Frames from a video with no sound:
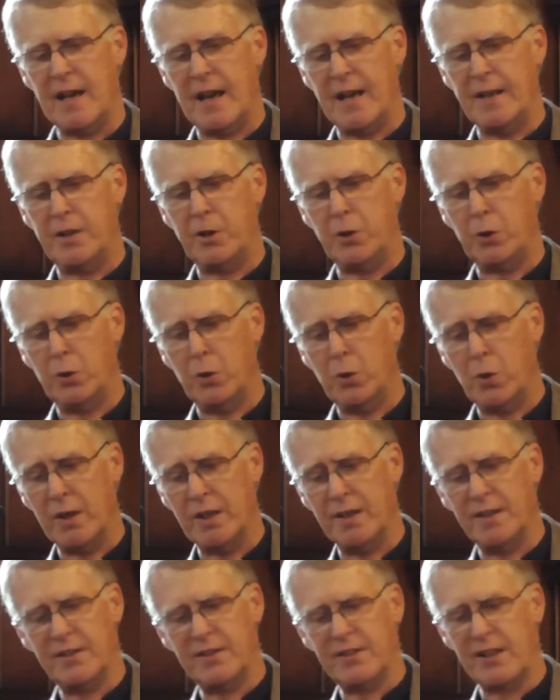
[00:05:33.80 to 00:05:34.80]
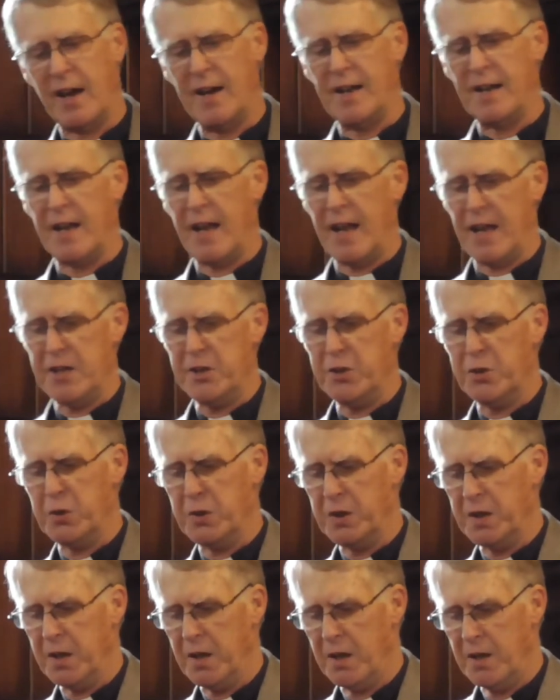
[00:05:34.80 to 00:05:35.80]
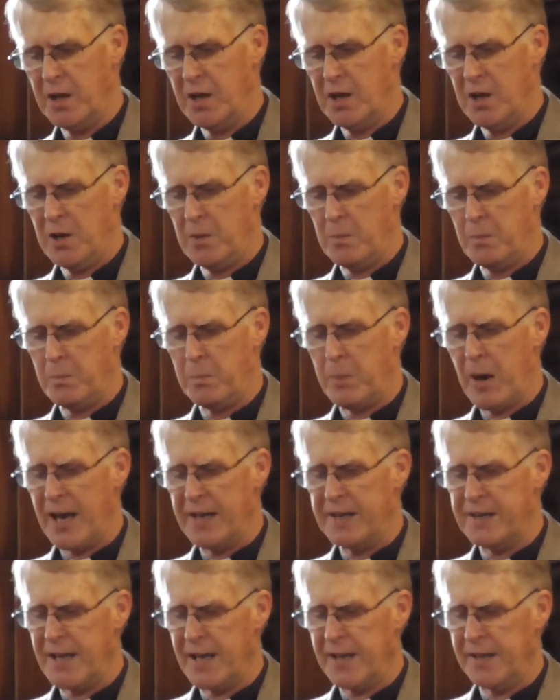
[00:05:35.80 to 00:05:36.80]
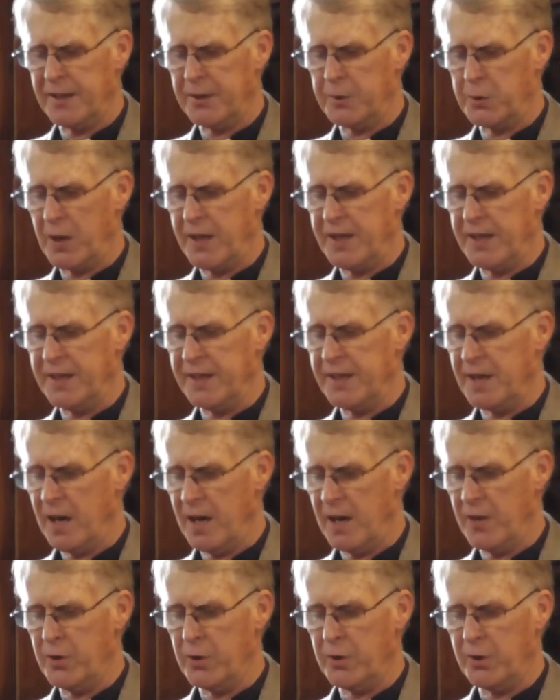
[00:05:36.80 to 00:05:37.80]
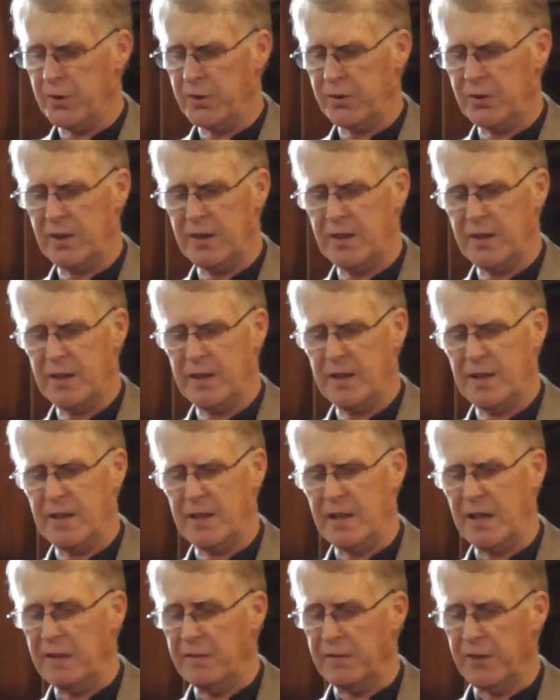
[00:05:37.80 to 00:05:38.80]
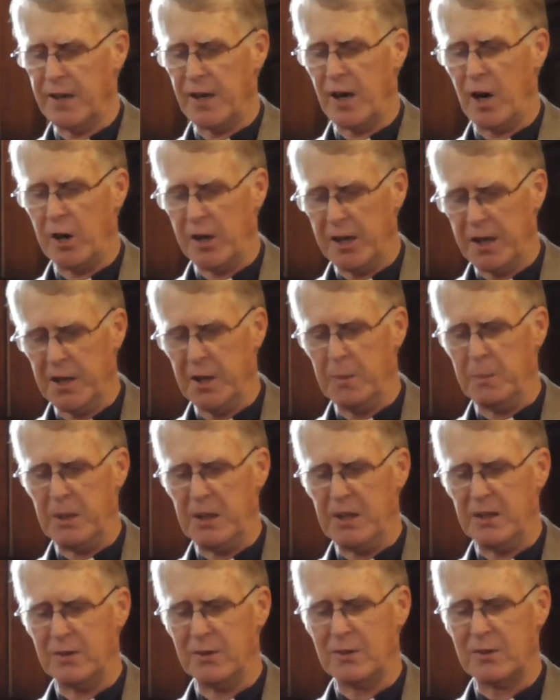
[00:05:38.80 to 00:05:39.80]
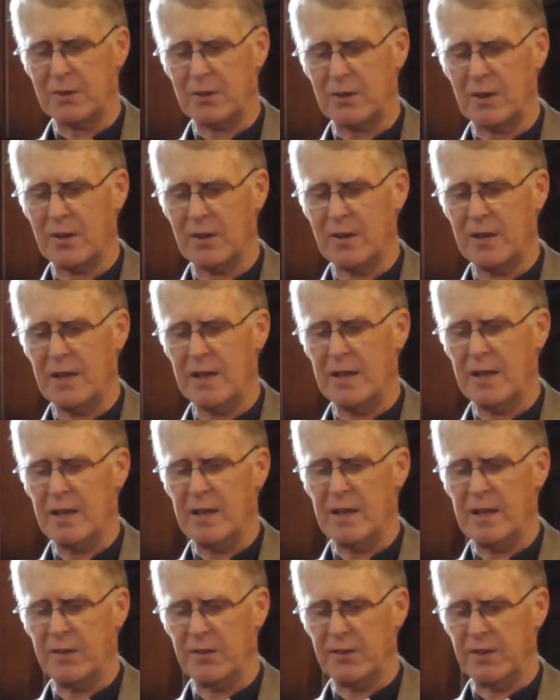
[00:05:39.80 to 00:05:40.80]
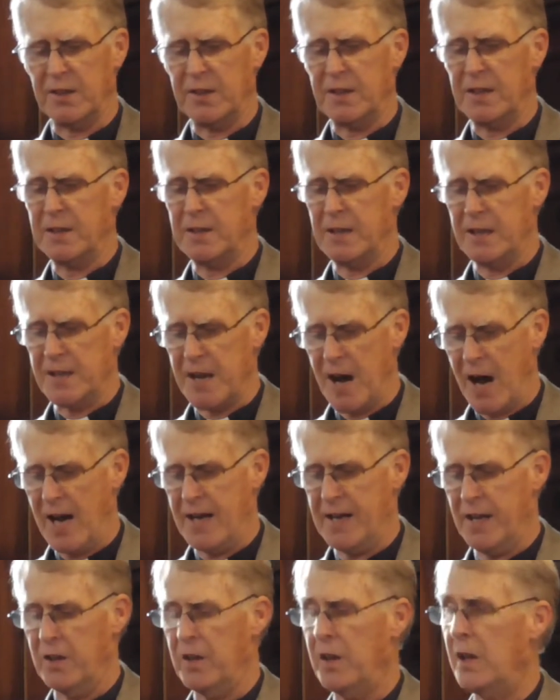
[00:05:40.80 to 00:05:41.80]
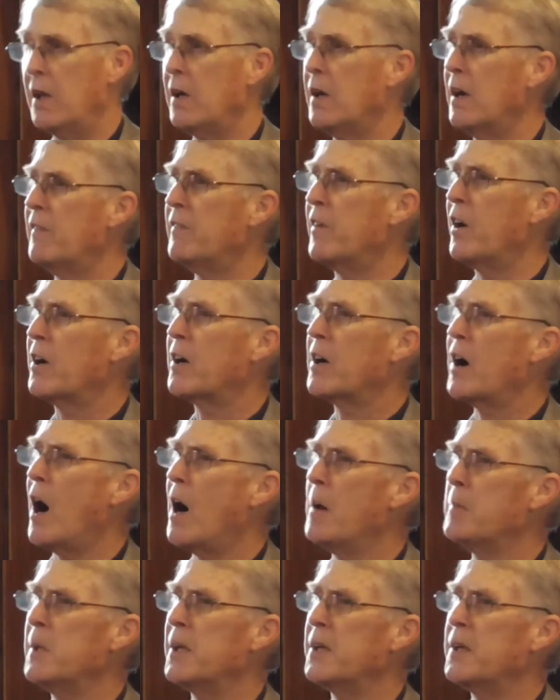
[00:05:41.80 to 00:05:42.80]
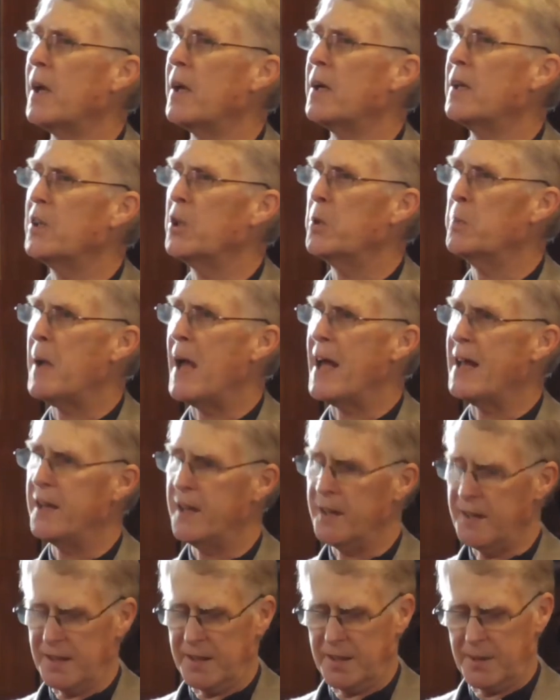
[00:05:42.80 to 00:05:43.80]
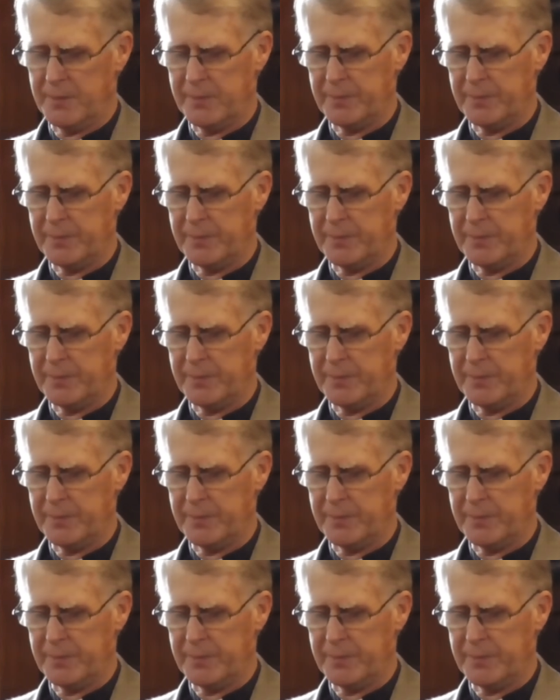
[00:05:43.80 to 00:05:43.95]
and to incite hatred by denigrating others, even our enemies, is a denial of our common humanity.